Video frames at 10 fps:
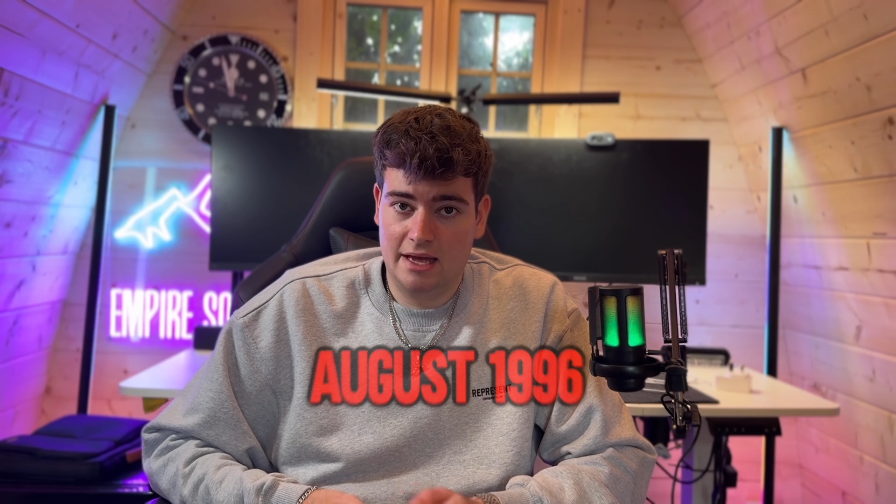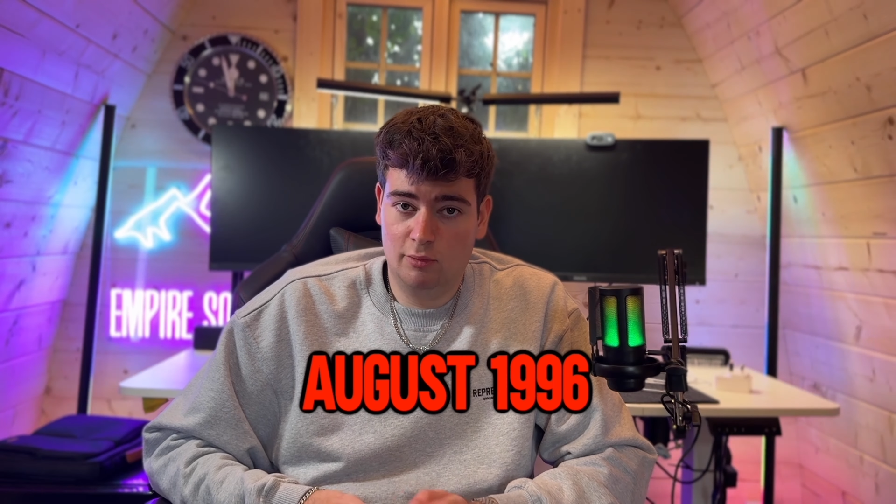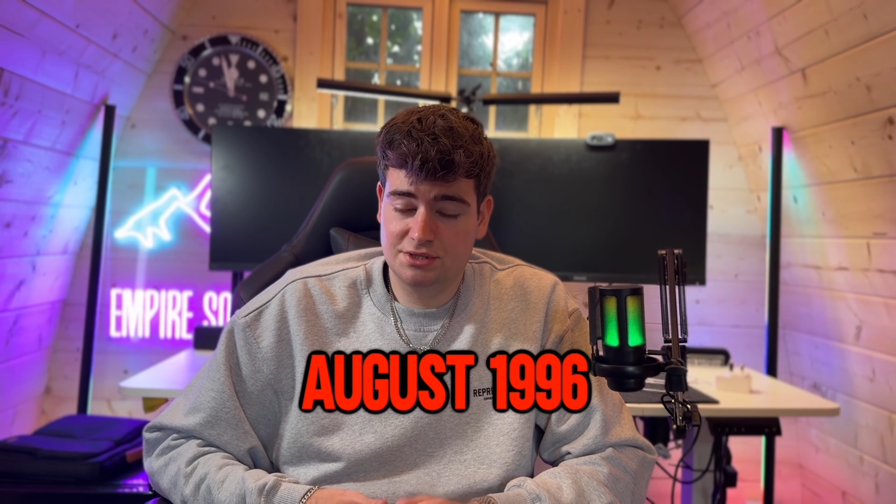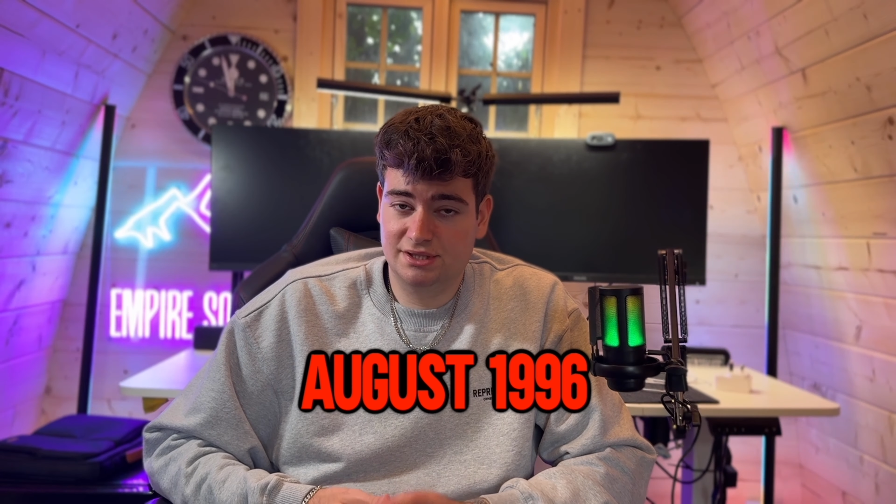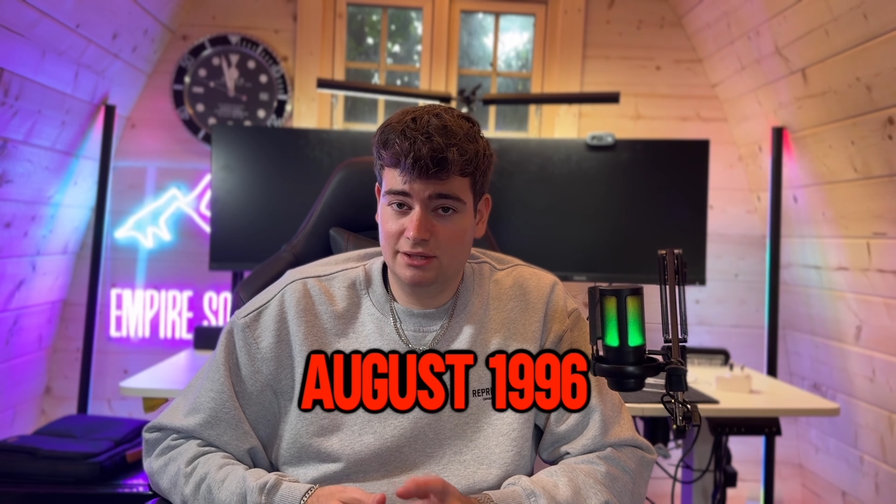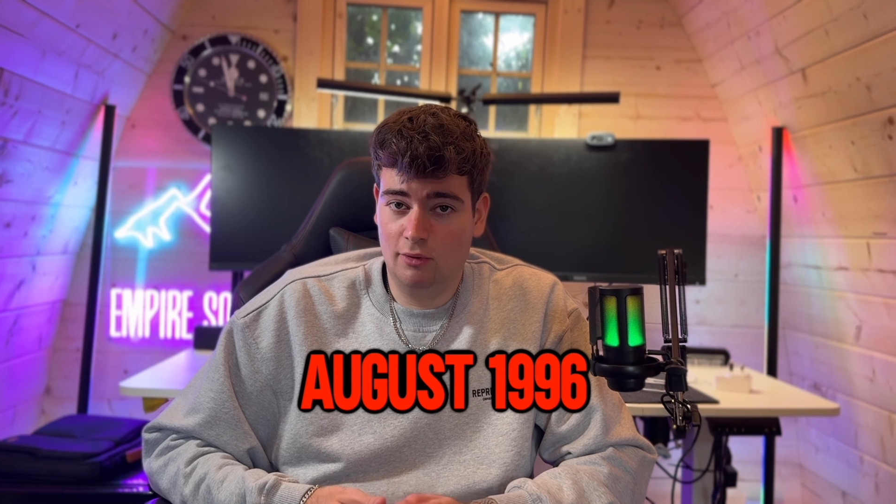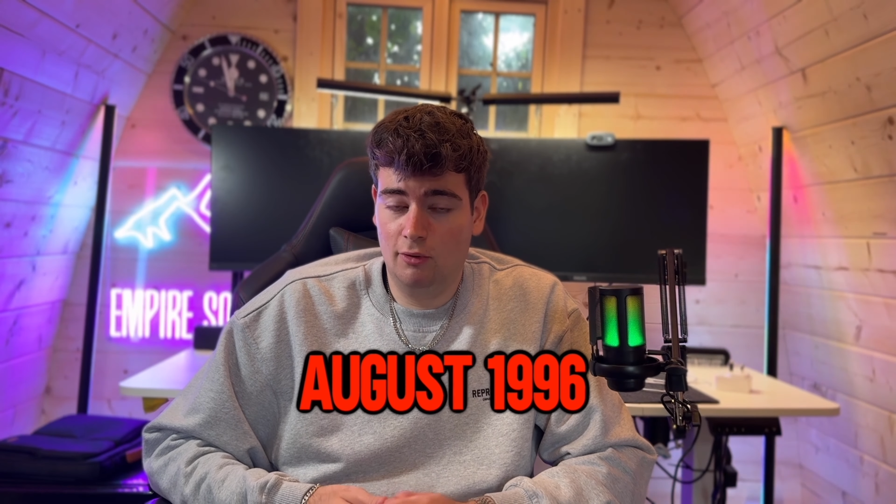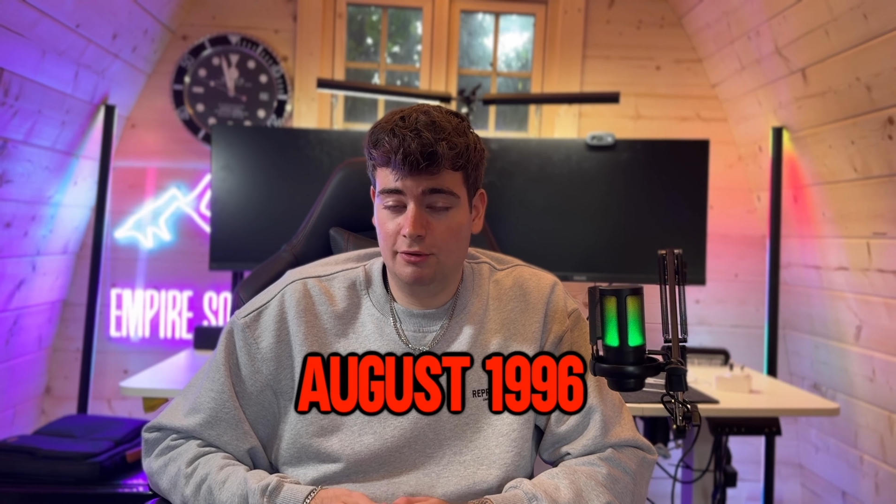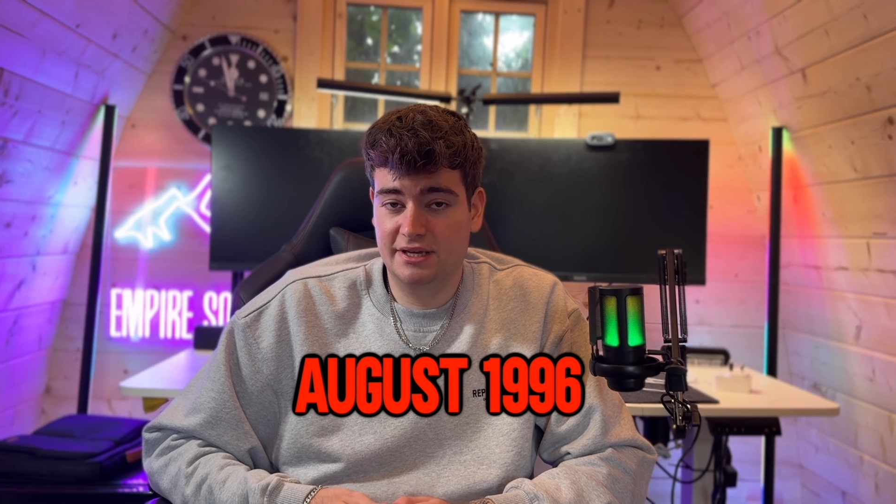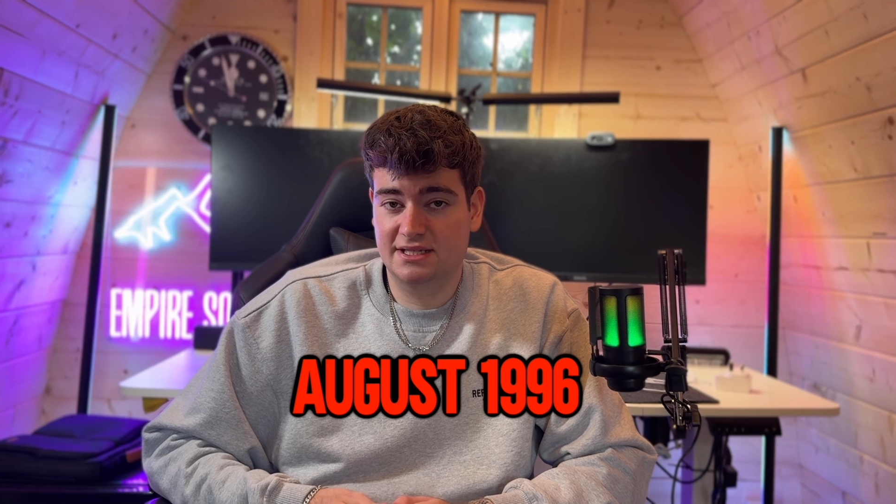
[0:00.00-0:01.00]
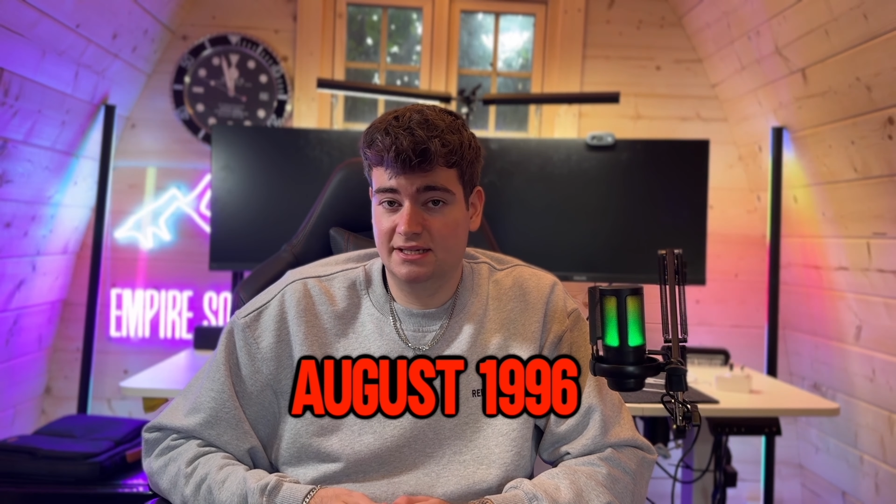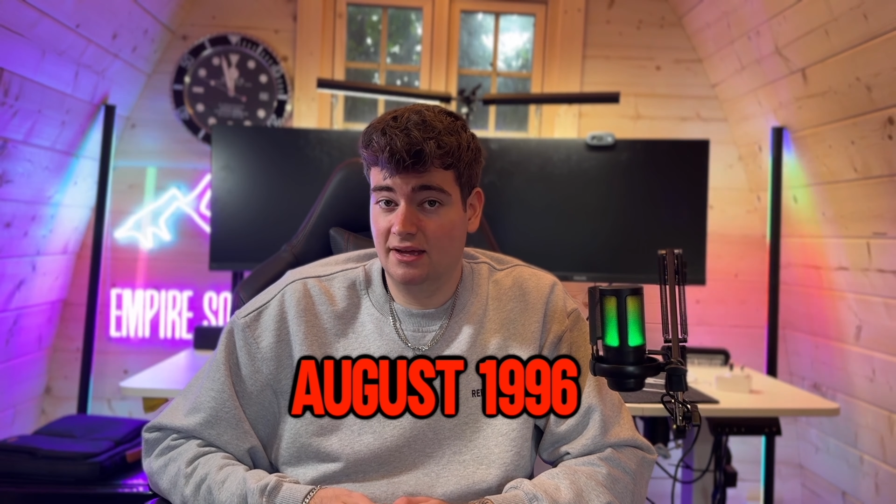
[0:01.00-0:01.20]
Now, it wasn't until August